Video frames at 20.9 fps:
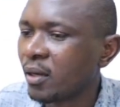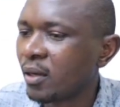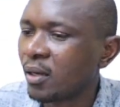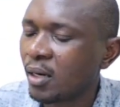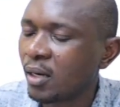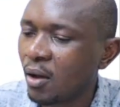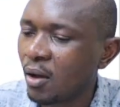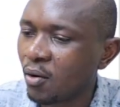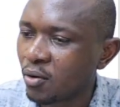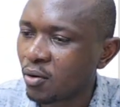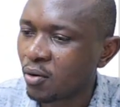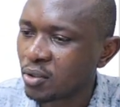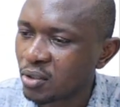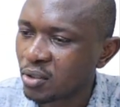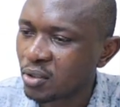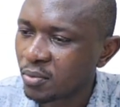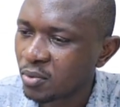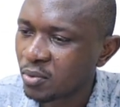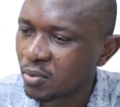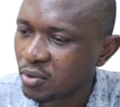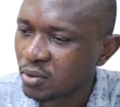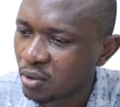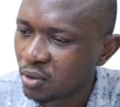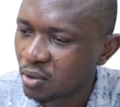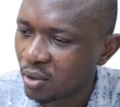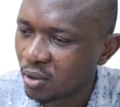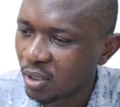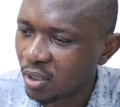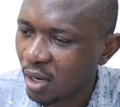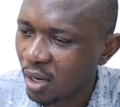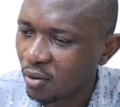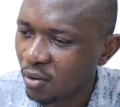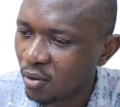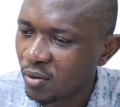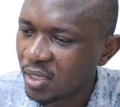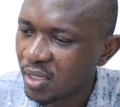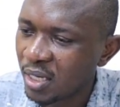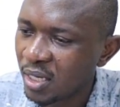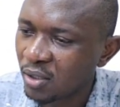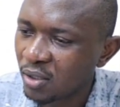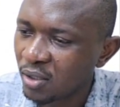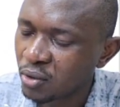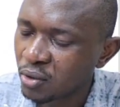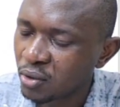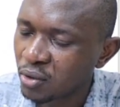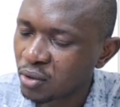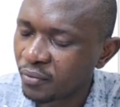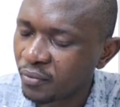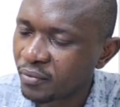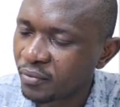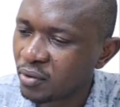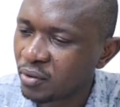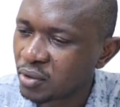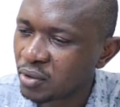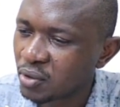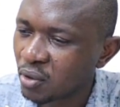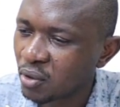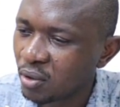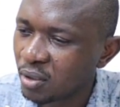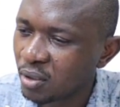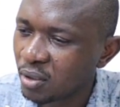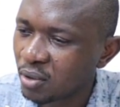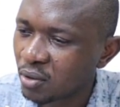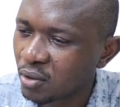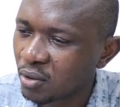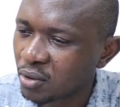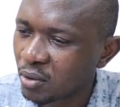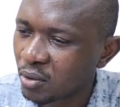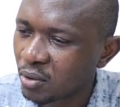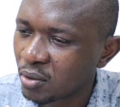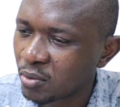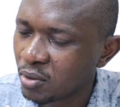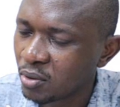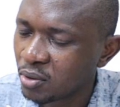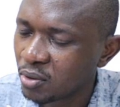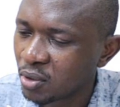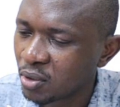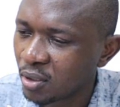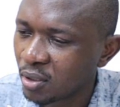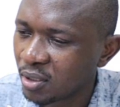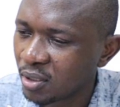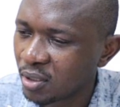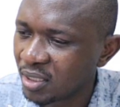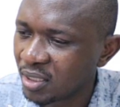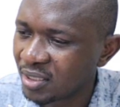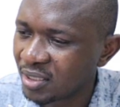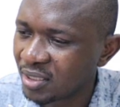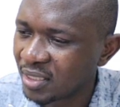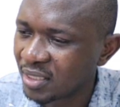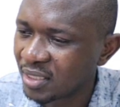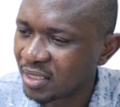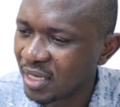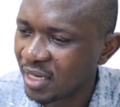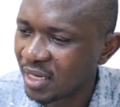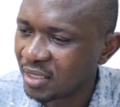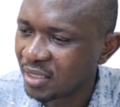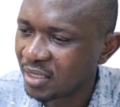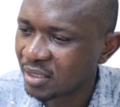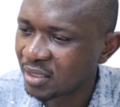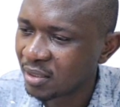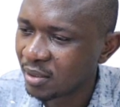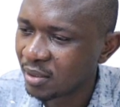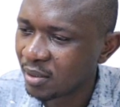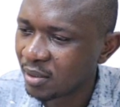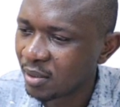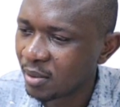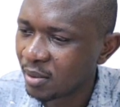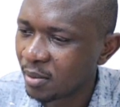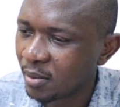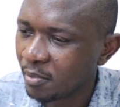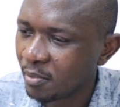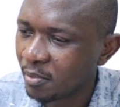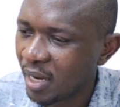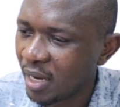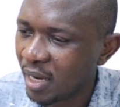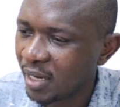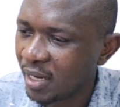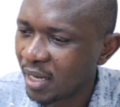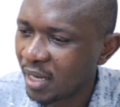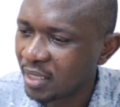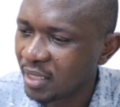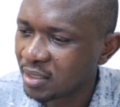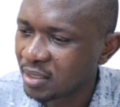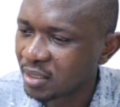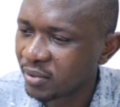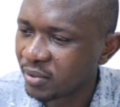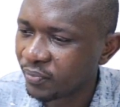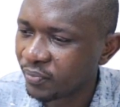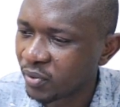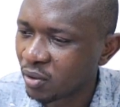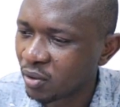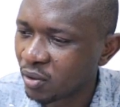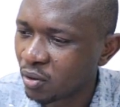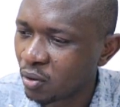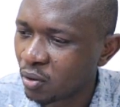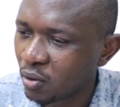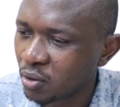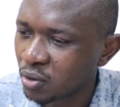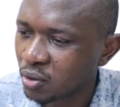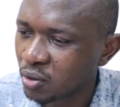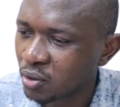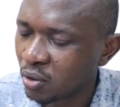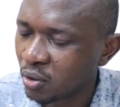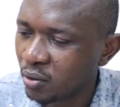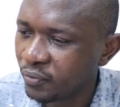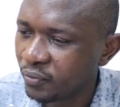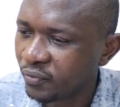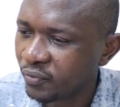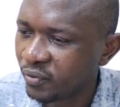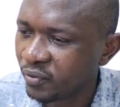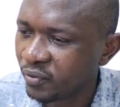Now cost of goods sold, how do we get cost of goods sold? Cost of goods sold is sales minus cost of